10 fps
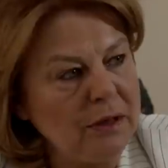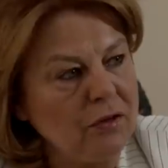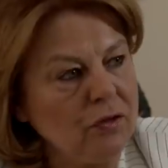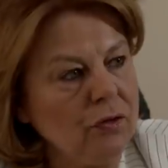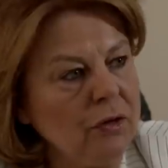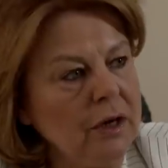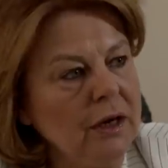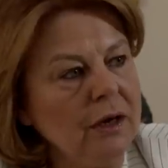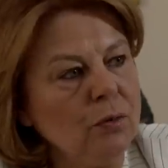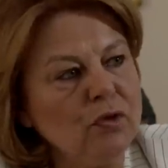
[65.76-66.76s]
ministry,
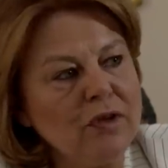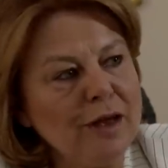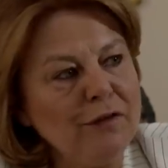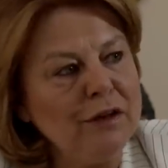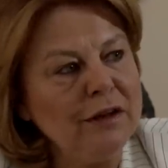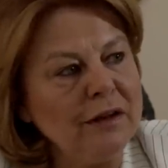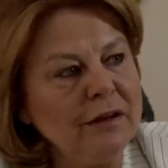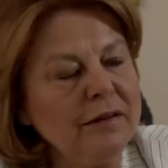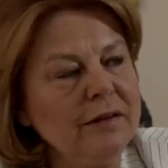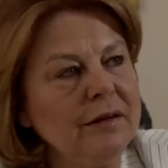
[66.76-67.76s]
it was
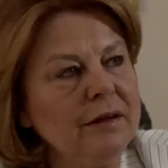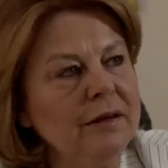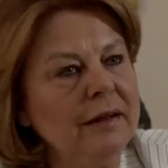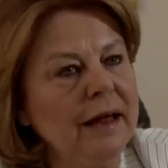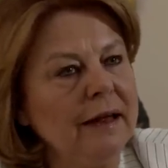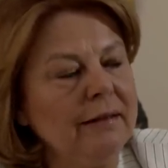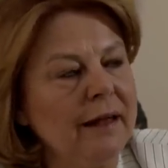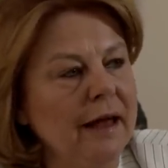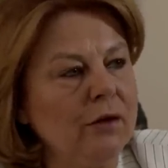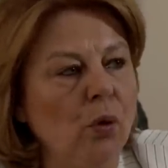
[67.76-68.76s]
evident that
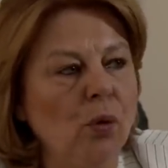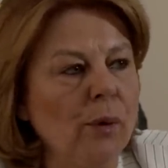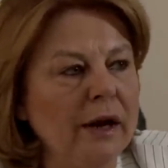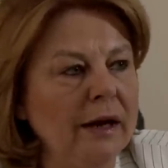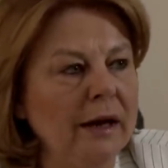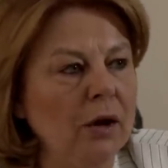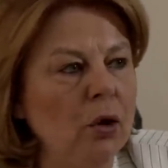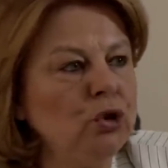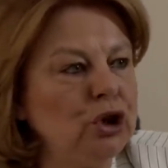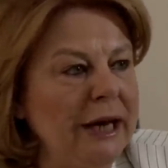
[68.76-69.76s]
they had already
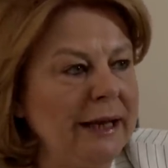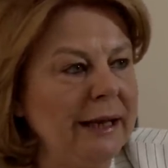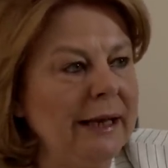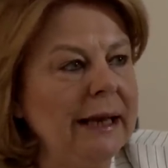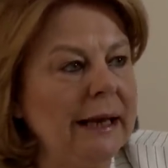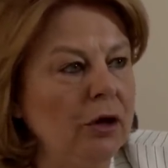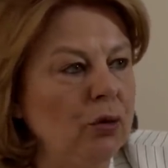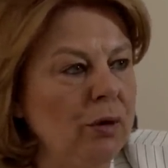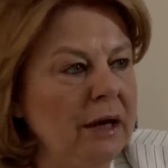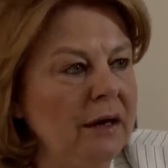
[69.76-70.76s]
negotiated and
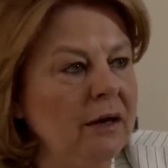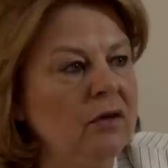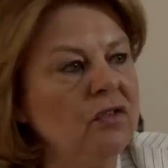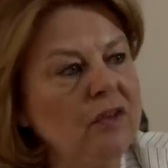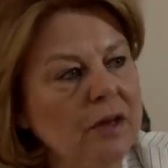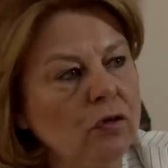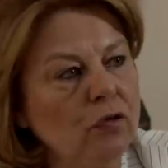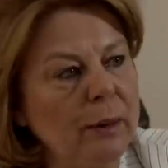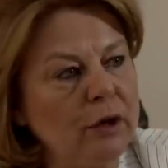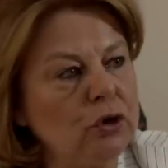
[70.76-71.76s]
agreed a set
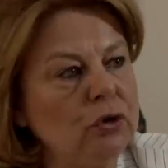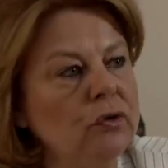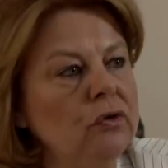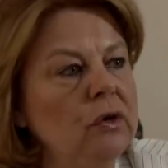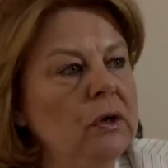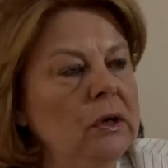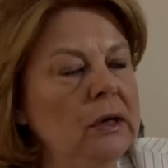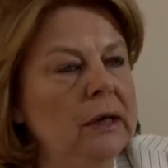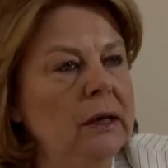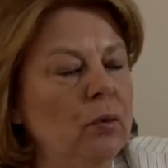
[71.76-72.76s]
of measures
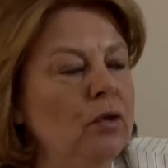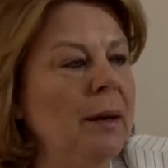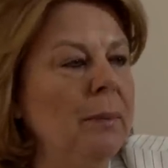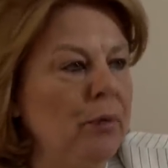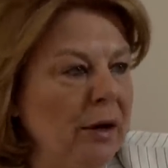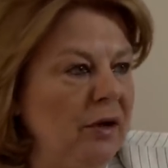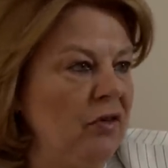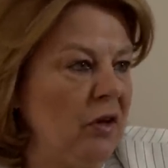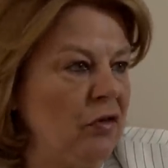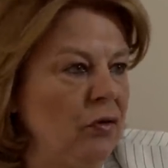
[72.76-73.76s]
with my
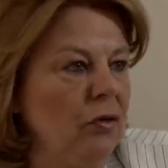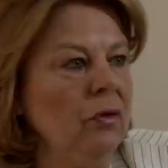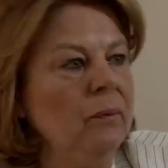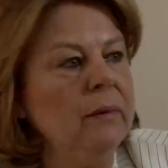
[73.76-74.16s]
predecessor